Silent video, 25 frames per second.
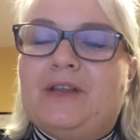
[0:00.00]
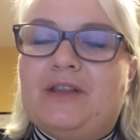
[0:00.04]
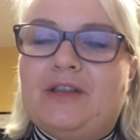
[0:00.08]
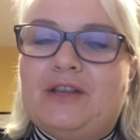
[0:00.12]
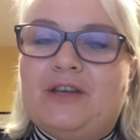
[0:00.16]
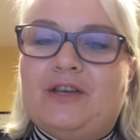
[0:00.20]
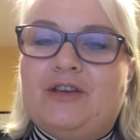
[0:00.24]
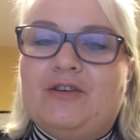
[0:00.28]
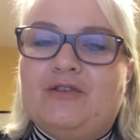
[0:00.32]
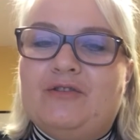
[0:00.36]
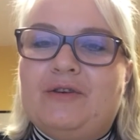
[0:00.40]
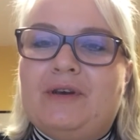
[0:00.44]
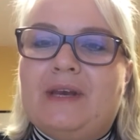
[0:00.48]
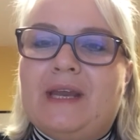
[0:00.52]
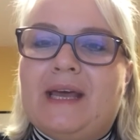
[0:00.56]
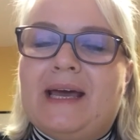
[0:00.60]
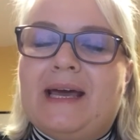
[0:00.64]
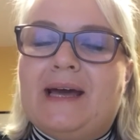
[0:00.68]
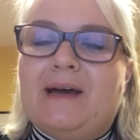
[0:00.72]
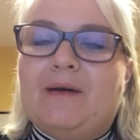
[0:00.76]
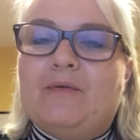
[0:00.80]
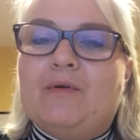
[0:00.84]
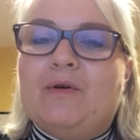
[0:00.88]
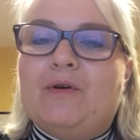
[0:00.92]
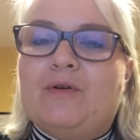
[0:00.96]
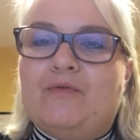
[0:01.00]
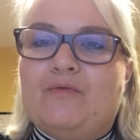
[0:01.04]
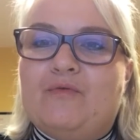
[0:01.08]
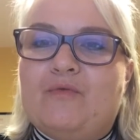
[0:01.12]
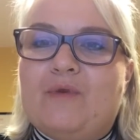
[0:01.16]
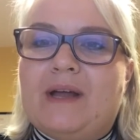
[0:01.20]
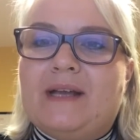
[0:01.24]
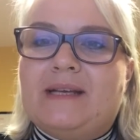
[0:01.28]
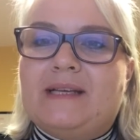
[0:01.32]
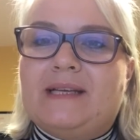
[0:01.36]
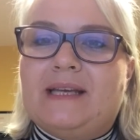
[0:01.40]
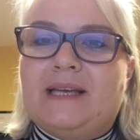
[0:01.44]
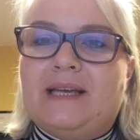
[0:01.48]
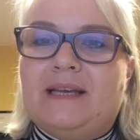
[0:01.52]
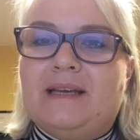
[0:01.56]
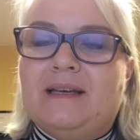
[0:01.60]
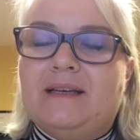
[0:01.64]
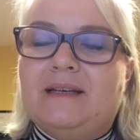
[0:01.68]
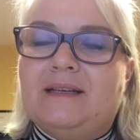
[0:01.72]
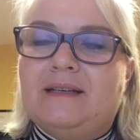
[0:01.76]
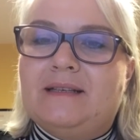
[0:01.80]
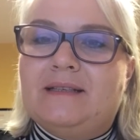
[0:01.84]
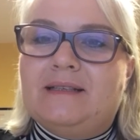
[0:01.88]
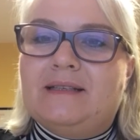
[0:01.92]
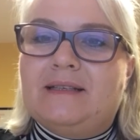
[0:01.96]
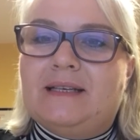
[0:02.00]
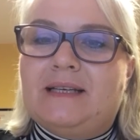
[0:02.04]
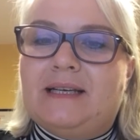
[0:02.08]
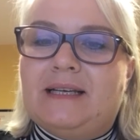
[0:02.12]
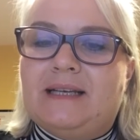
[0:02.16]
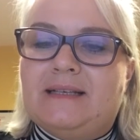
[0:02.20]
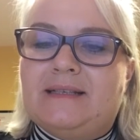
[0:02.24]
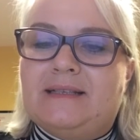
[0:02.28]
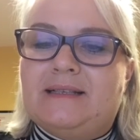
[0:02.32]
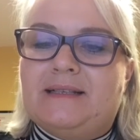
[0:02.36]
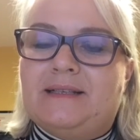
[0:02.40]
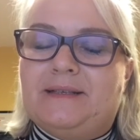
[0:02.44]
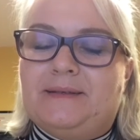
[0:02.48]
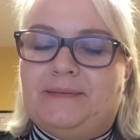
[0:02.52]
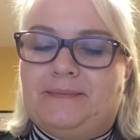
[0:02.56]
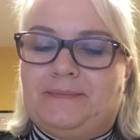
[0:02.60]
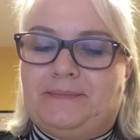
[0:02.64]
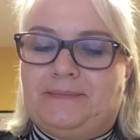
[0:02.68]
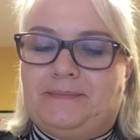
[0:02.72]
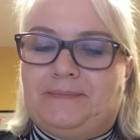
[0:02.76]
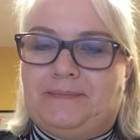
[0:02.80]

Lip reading: and that you're now ready to listen.